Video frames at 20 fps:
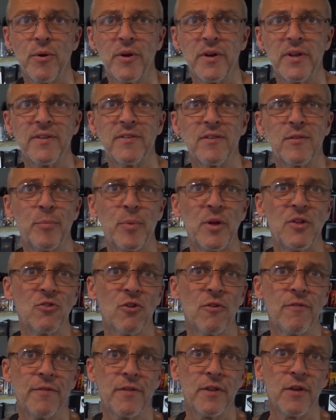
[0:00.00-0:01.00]
I needed to pinch
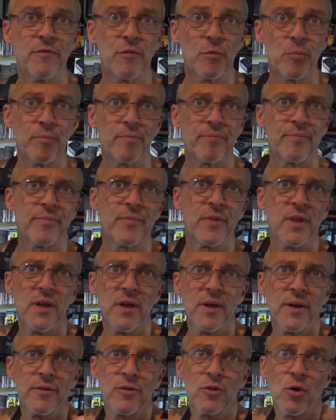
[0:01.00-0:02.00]
off for
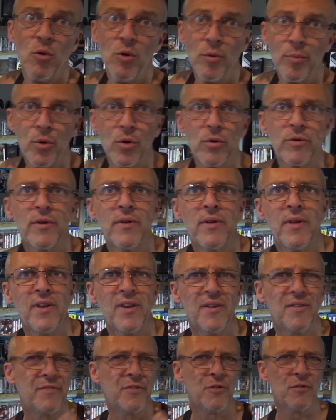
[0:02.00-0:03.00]
the donor board, and
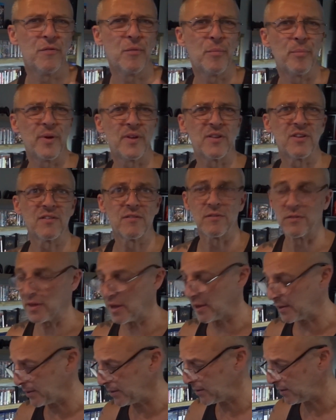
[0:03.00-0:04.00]
then a few other bits that
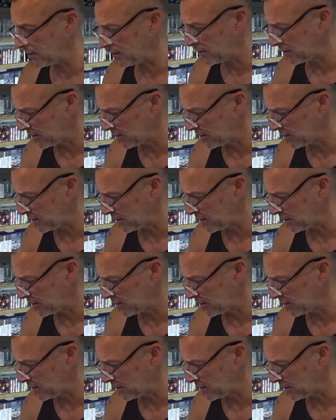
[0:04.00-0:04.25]
I needed.